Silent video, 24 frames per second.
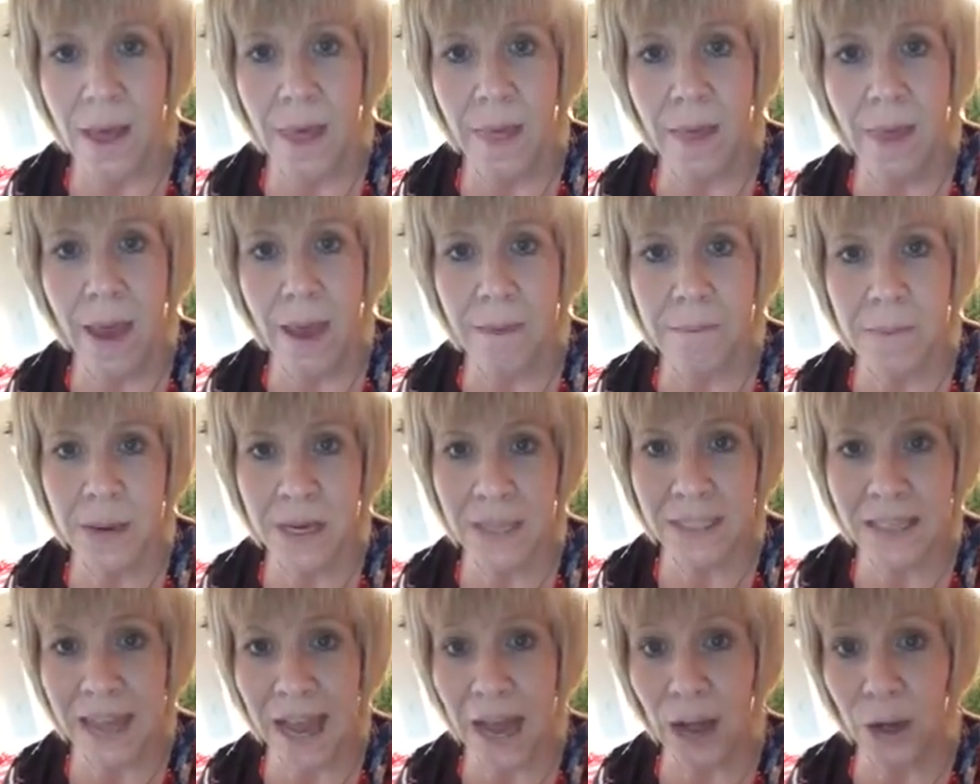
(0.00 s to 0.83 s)
That
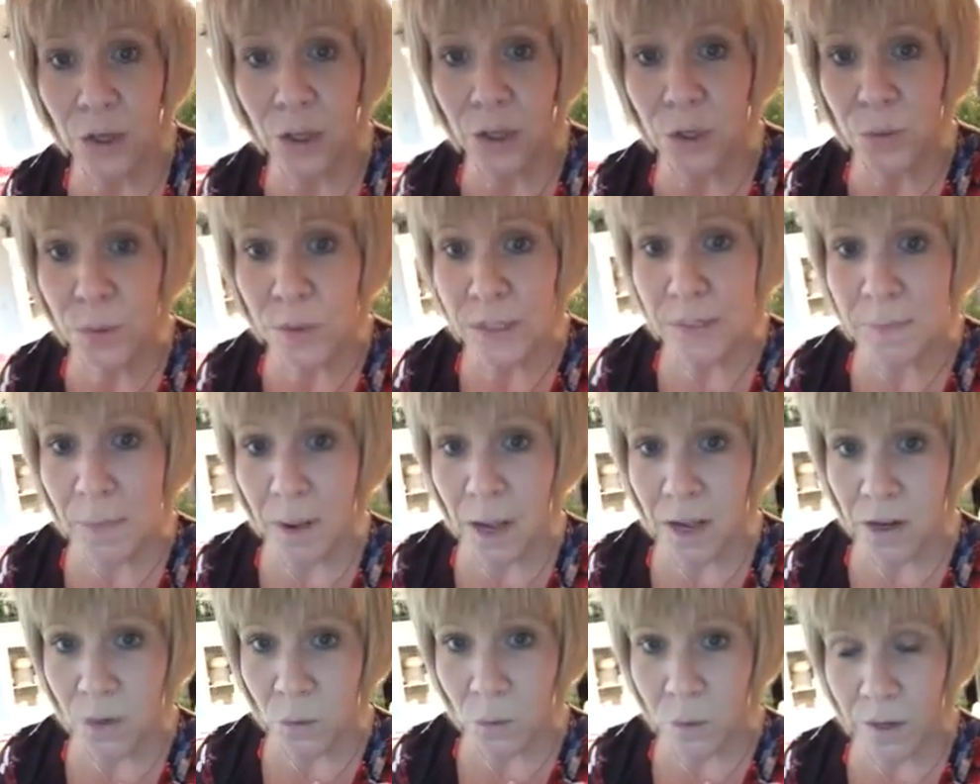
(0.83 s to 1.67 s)
means how you
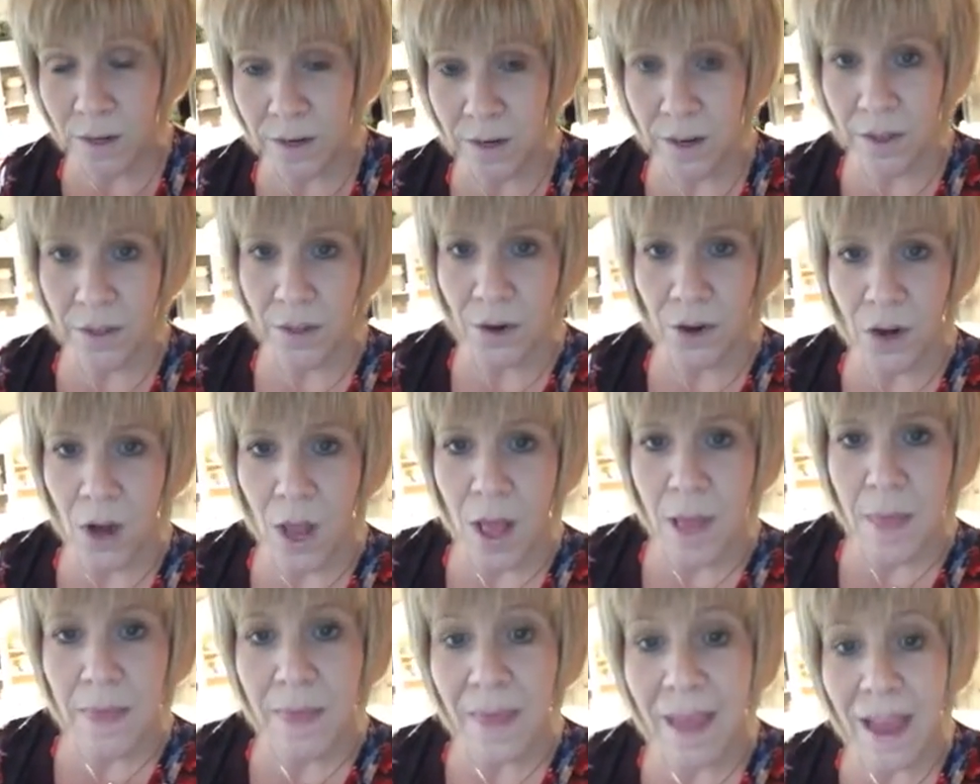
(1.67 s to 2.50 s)
respond to one another.
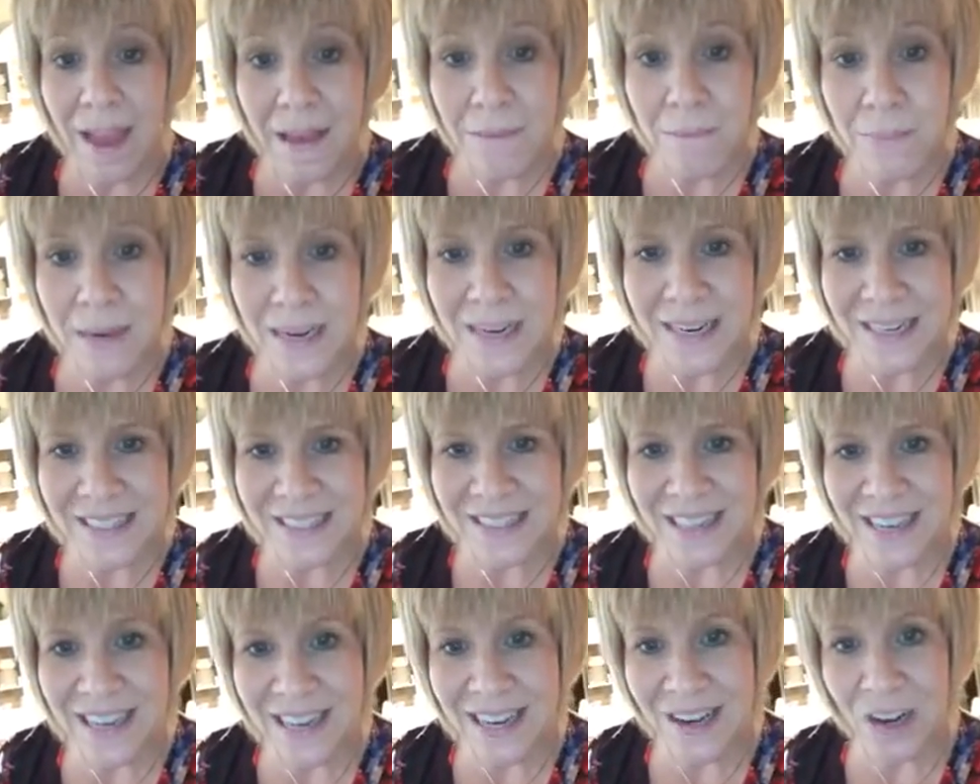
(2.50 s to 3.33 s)
That
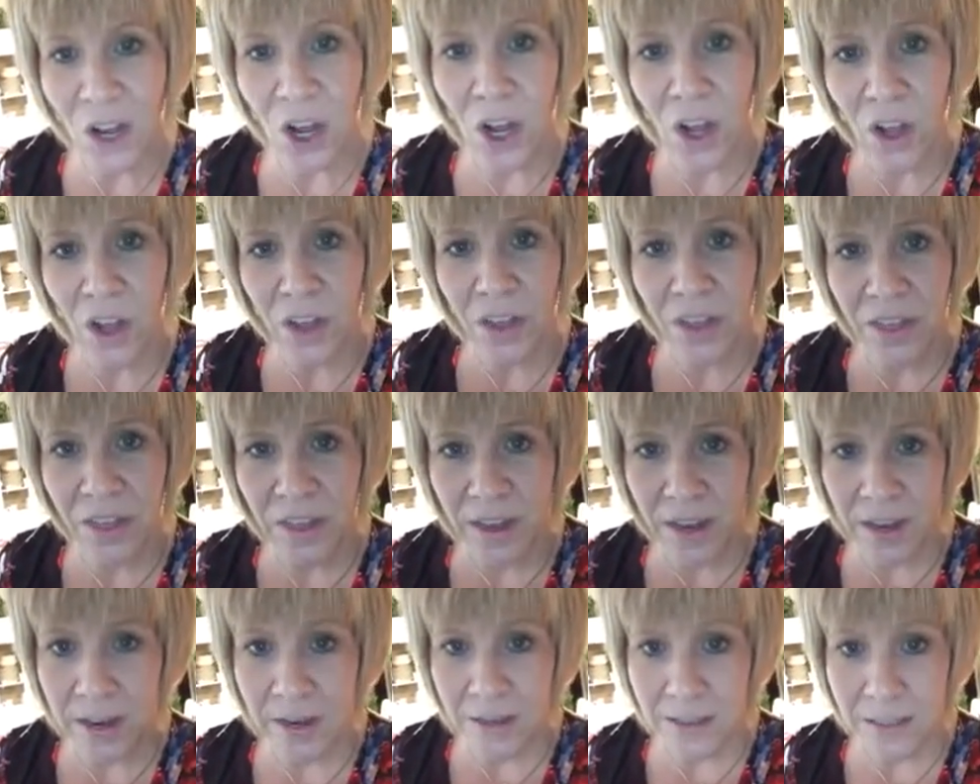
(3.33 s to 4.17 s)
means in all
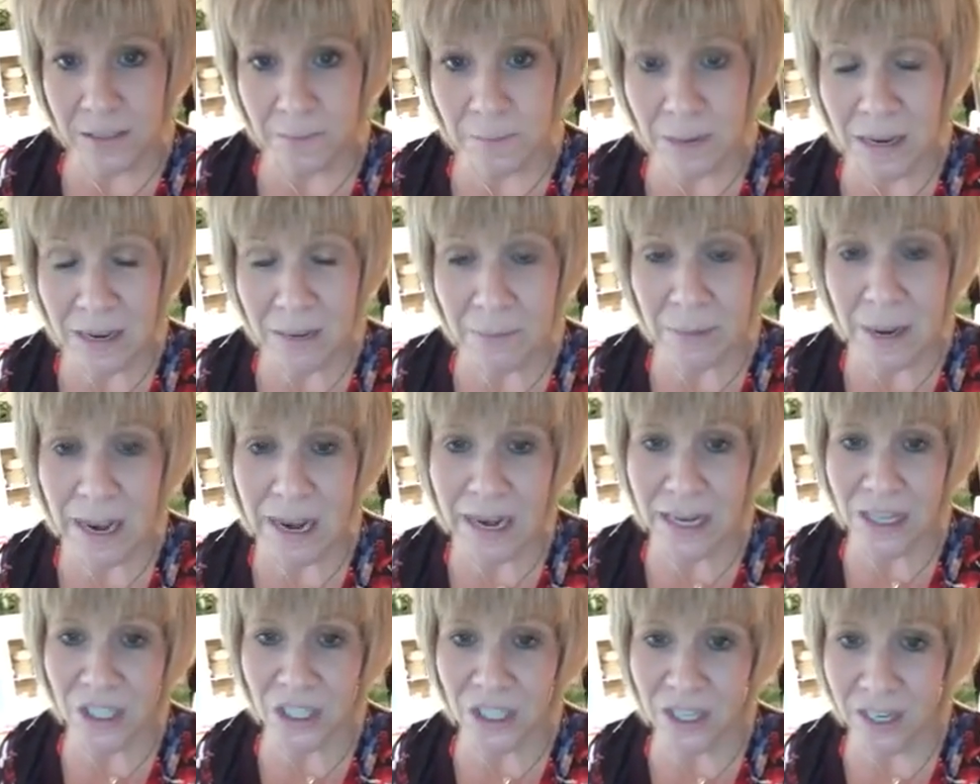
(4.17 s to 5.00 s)
things being
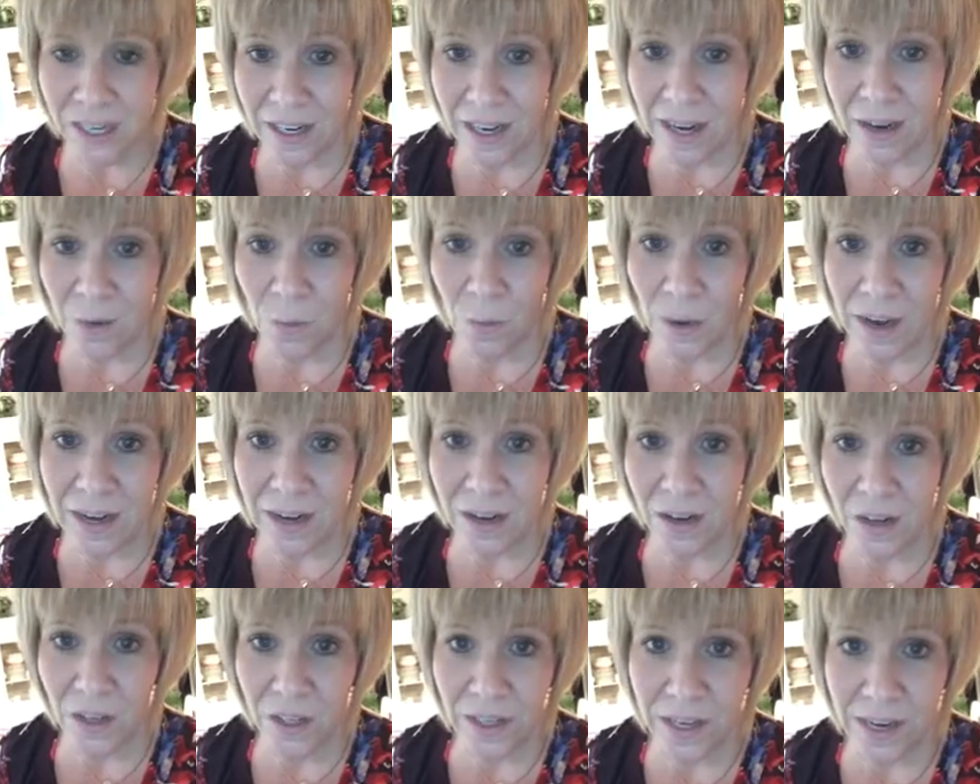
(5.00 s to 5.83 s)
patient and
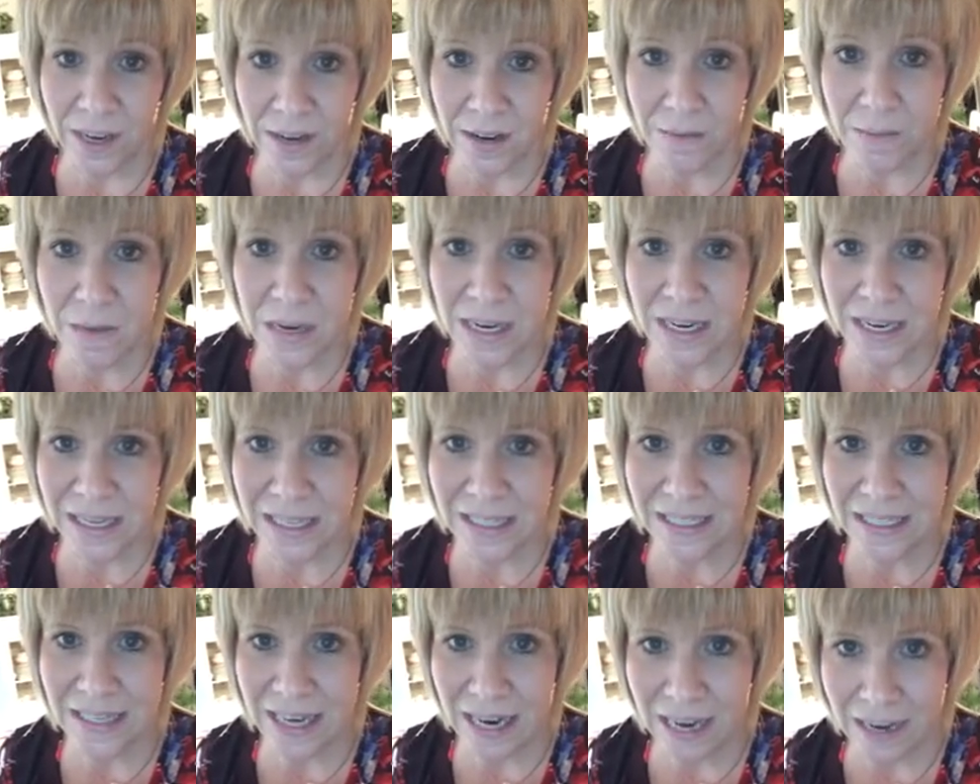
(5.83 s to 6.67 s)
waiting on him in
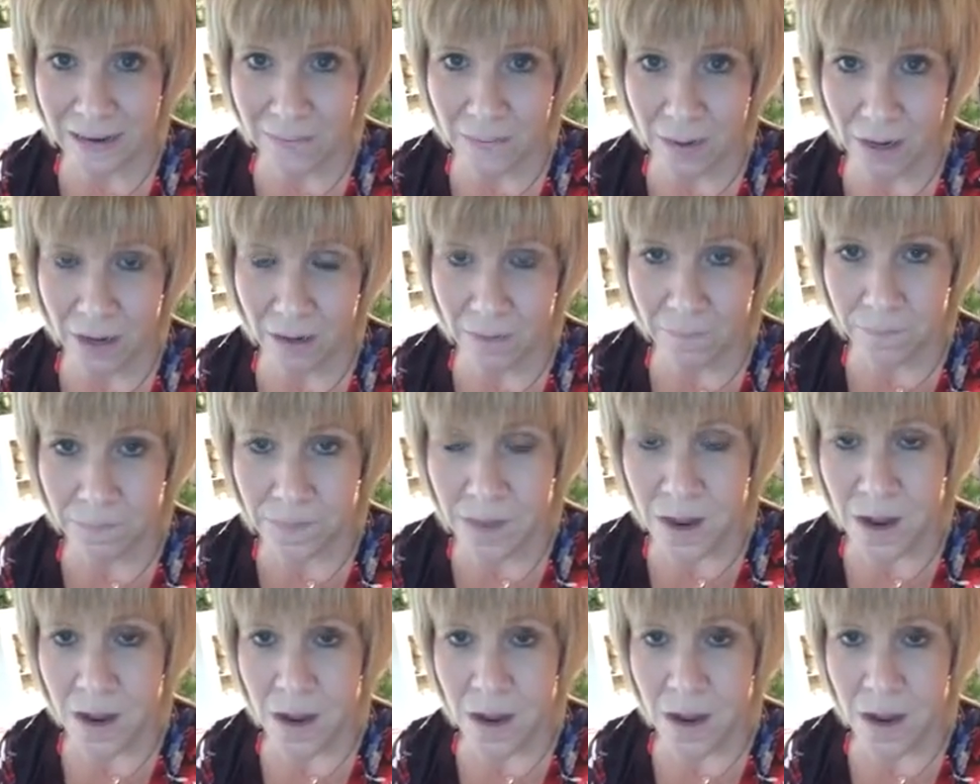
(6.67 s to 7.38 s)
his timing.